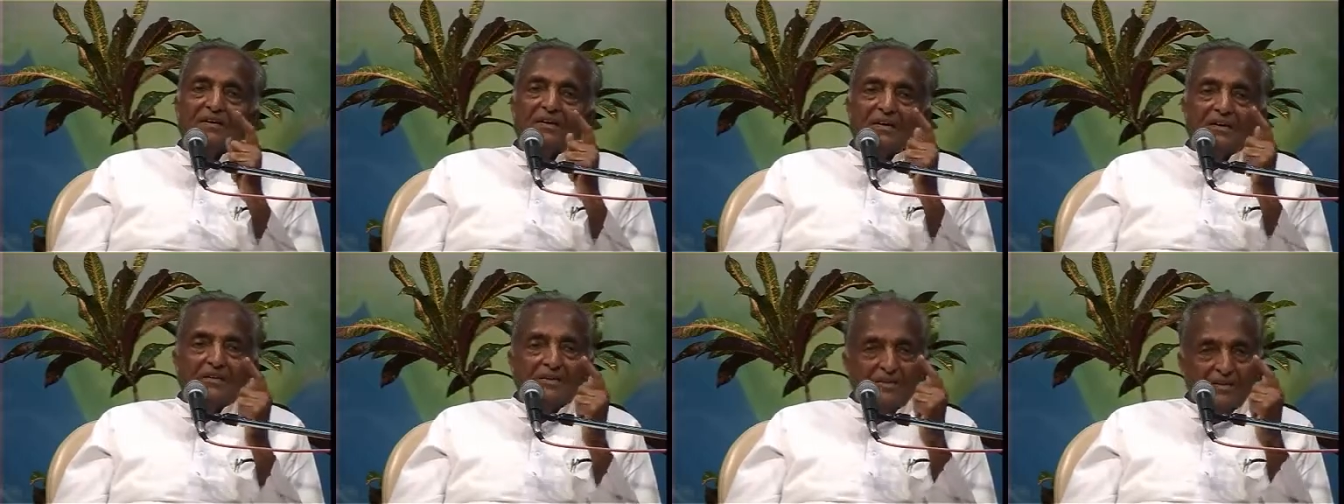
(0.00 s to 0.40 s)

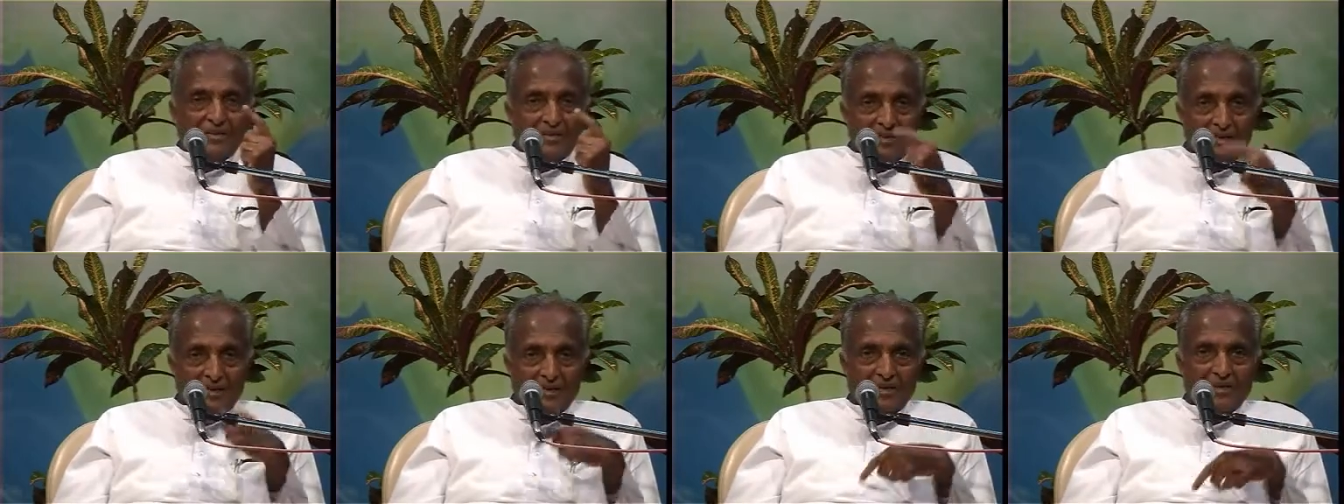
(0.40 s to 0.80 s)

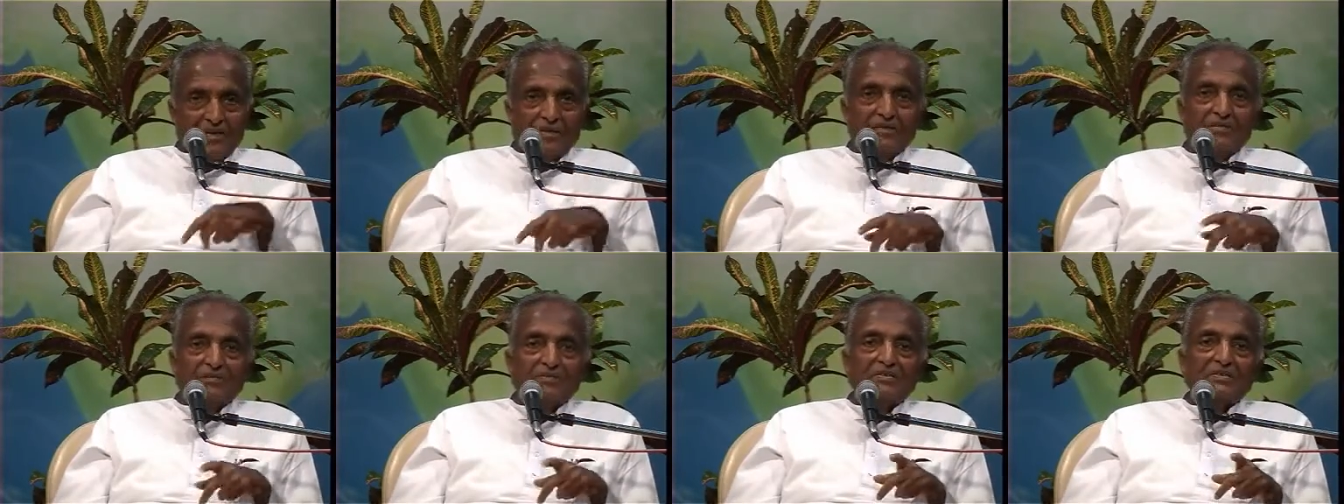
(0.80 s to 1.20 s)
and uh,
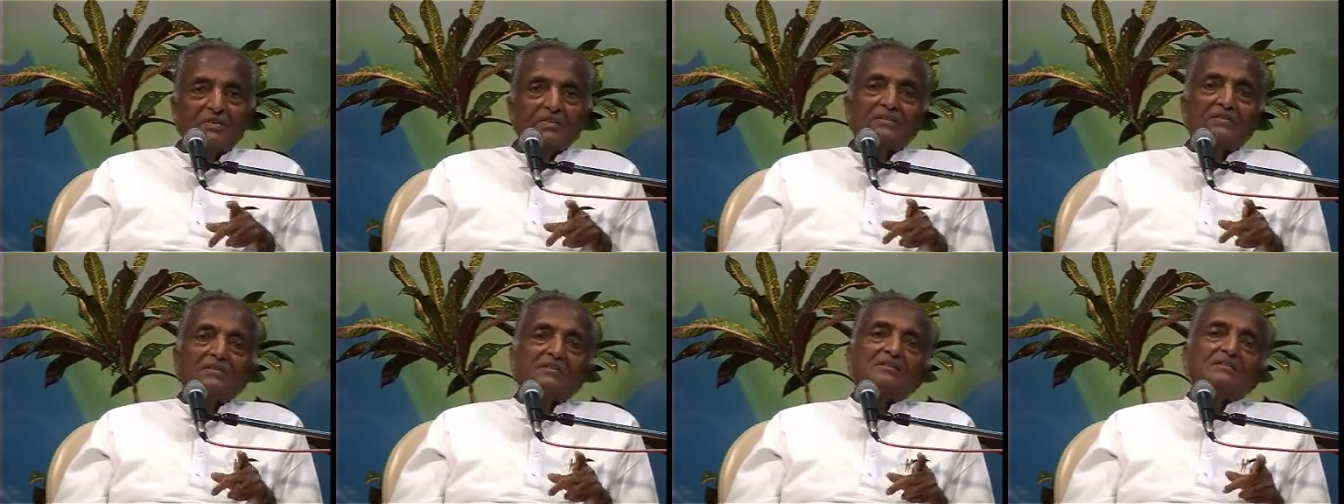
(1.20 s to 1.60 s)
um,
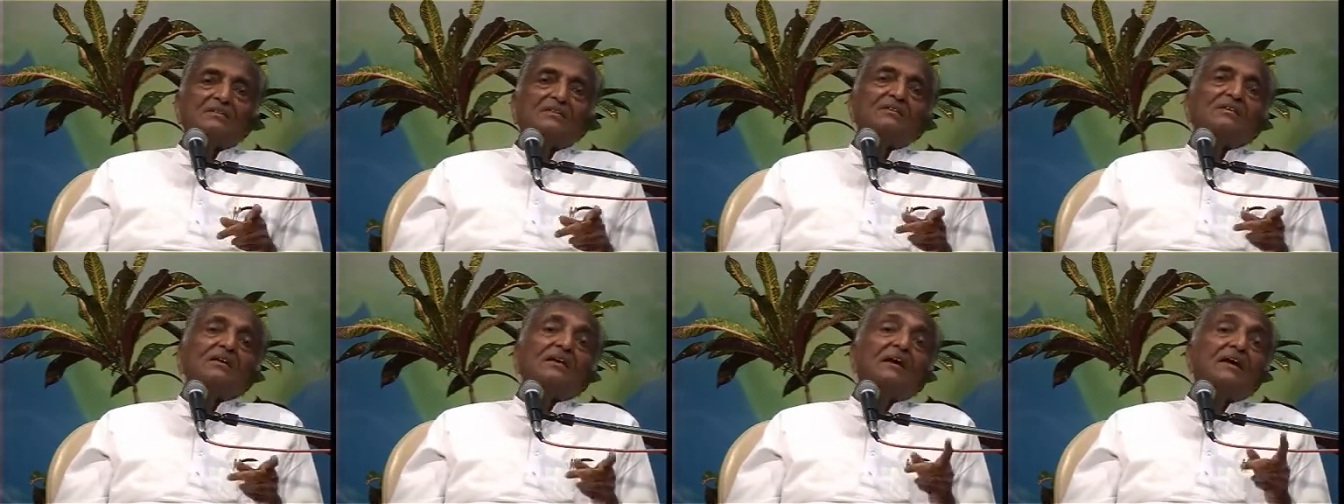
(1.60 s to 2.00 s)

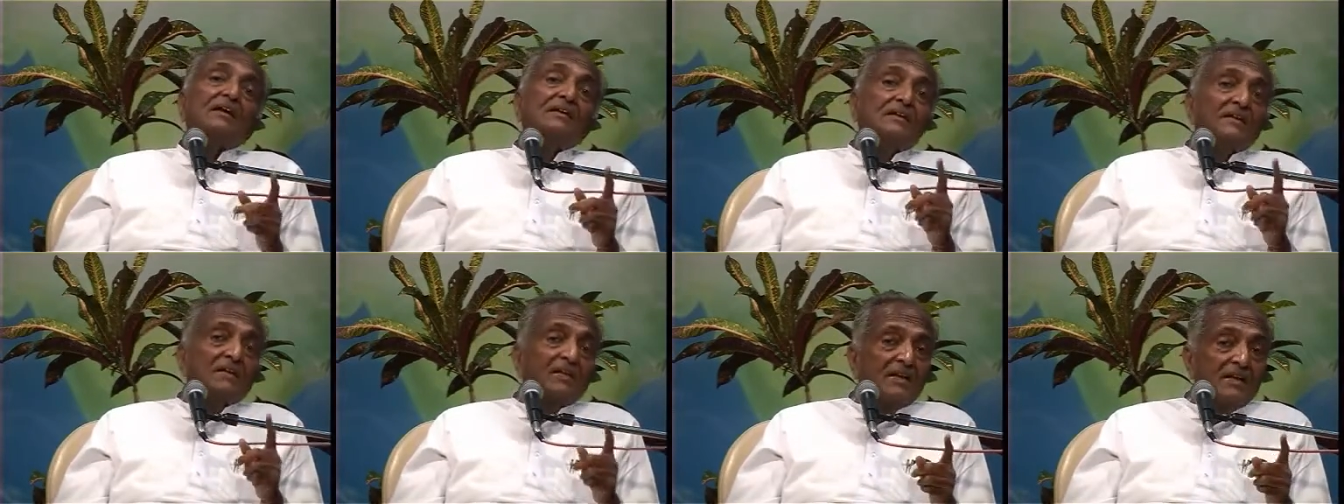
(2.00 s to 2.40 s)
successor
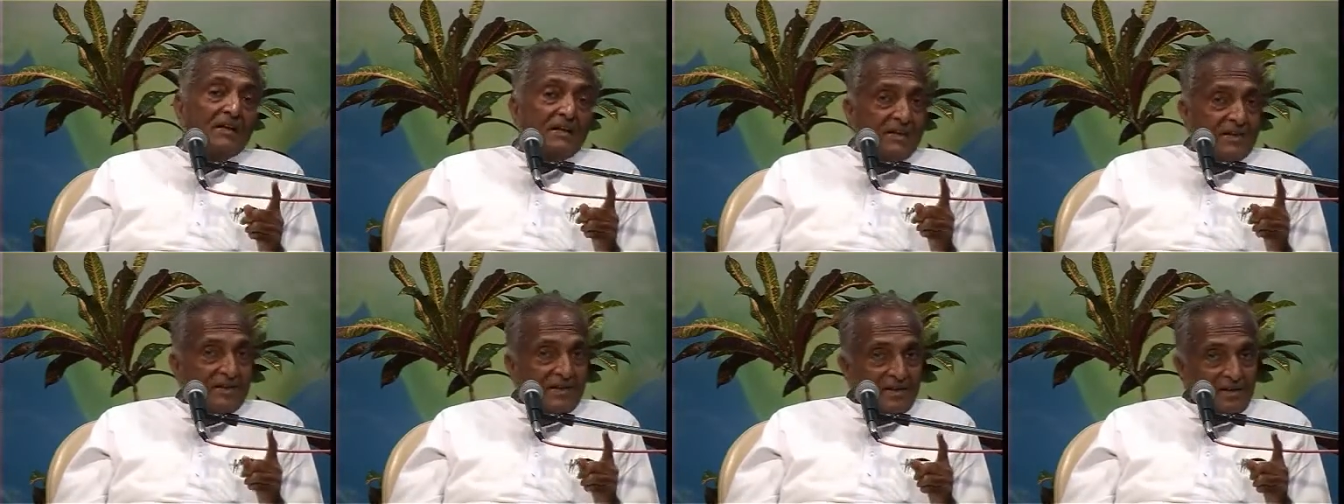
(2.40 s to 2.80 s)
and
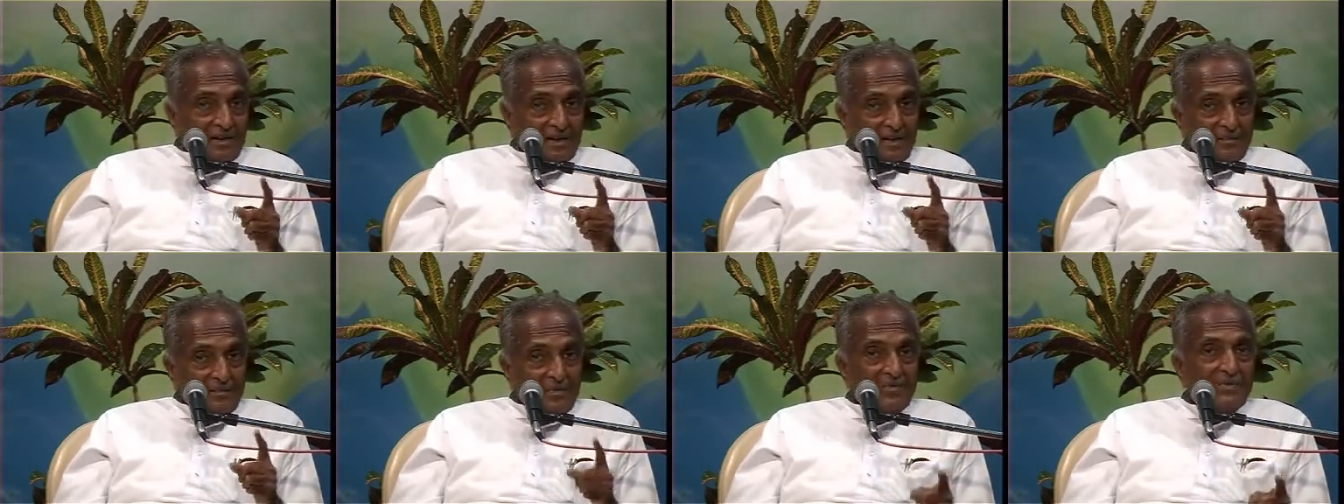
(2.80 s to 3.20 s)

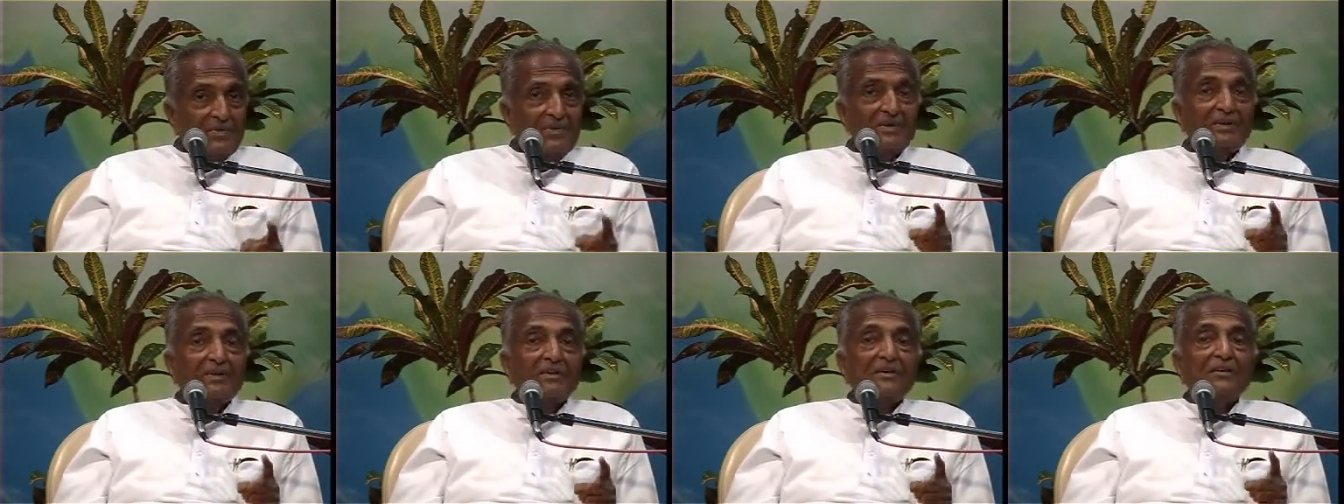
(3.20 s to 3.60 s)

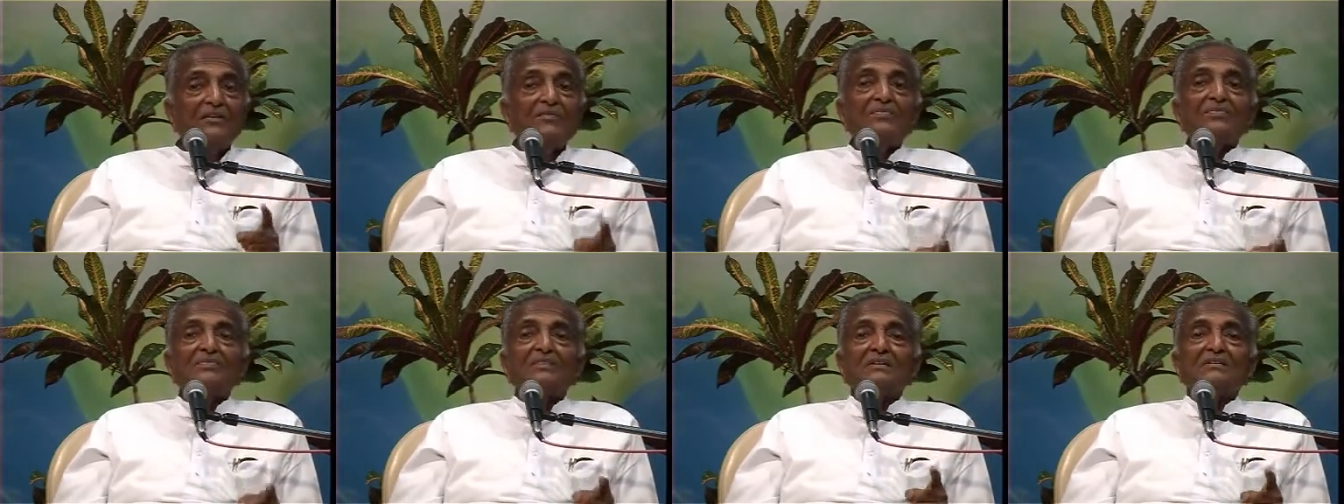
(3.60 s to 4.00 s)
capable
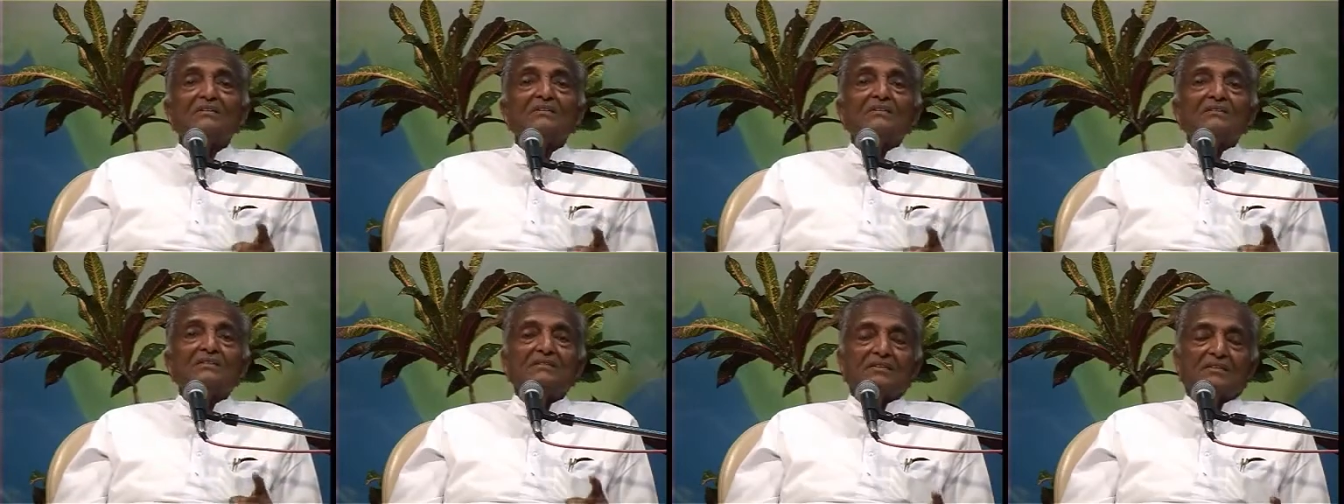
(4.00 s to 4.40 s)
enough
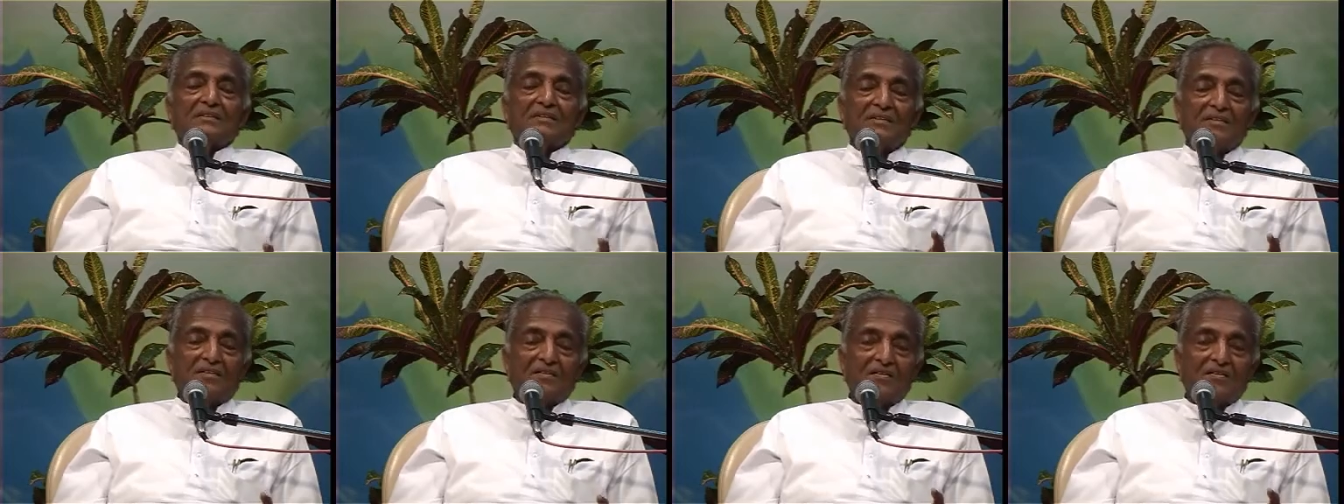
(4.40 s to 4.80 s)
successor